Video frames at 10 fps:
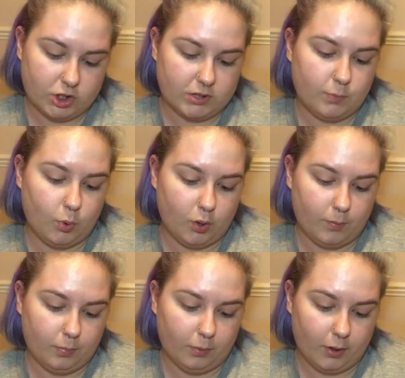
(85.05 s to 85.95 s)
is
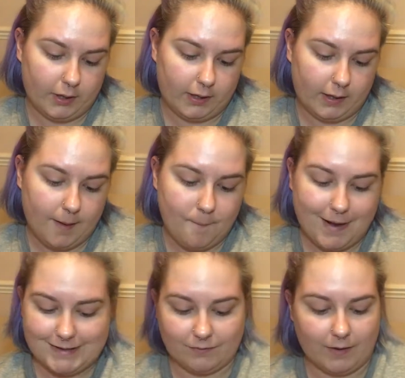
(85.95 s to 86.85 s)
pore blurring,
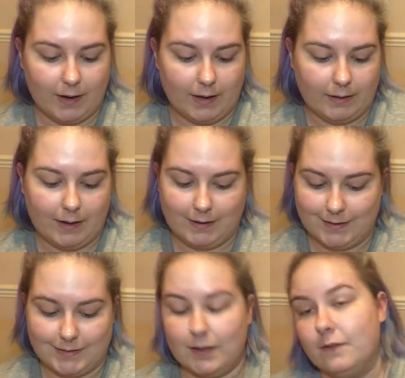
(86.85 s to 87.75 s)
mattifying and
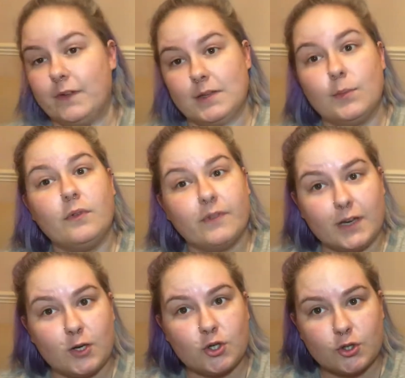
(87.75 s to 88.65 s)
has an invisible
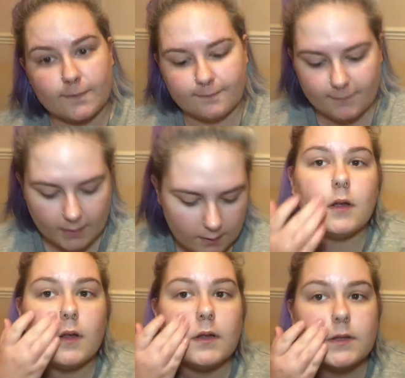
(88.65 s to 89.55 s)
finish.
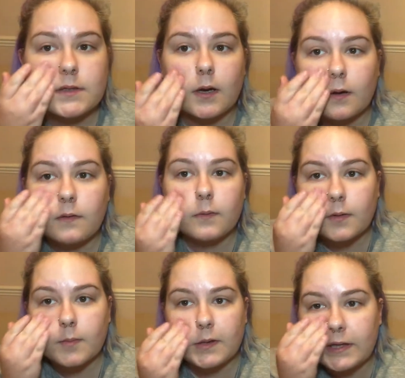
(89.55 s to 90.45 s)
Start off
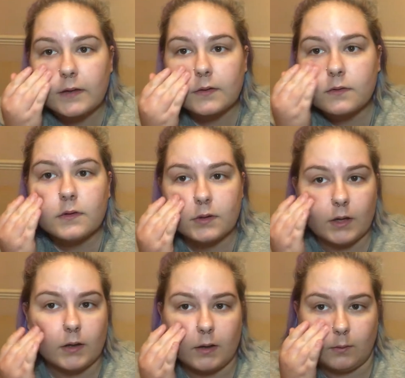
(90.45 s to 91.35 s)
with my T-zone
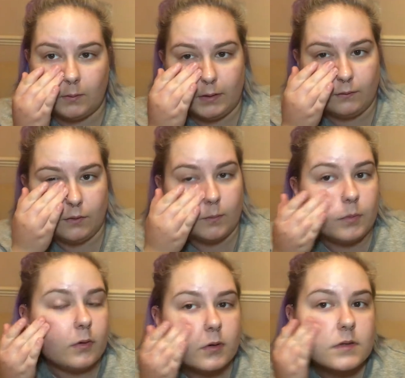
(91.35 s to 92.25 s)
and like where I've got
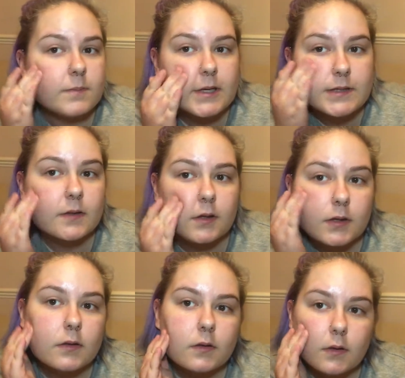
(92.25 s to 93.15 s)
pores
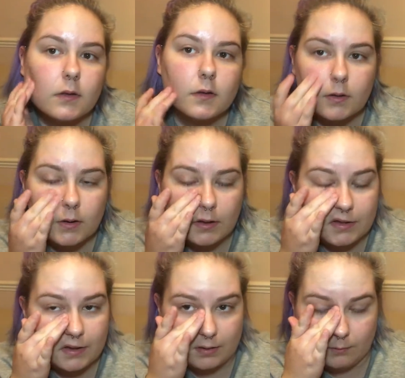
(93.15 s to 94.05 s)
basically.
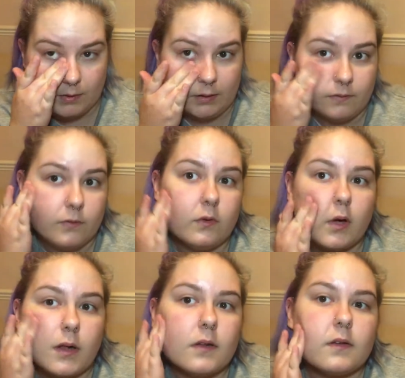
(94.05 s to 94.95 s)
That's like the main
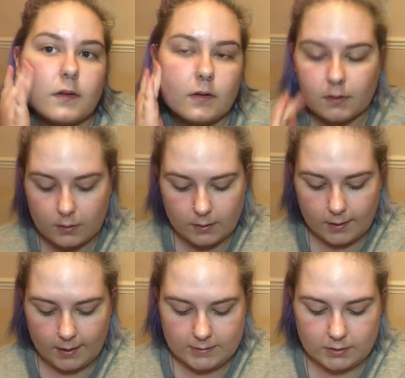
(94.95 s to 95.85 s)
focus.
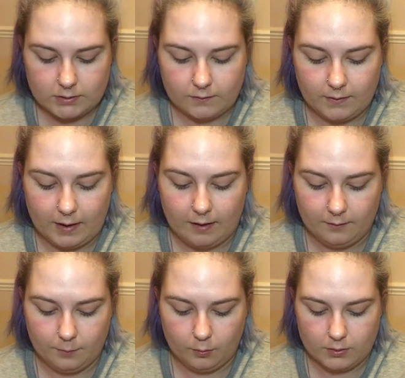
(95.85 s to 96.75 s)
Especially if you
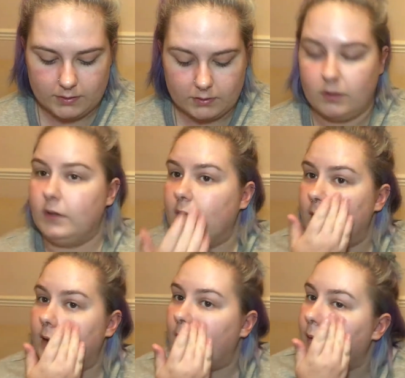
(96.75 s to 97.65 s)
have pores, it's good that
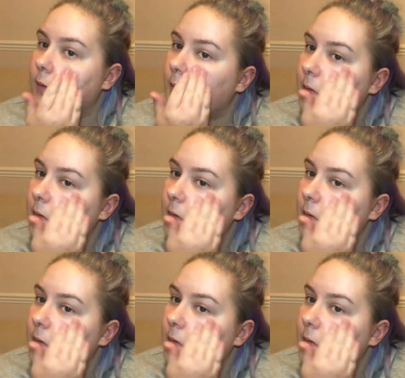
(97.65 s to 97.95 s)
you get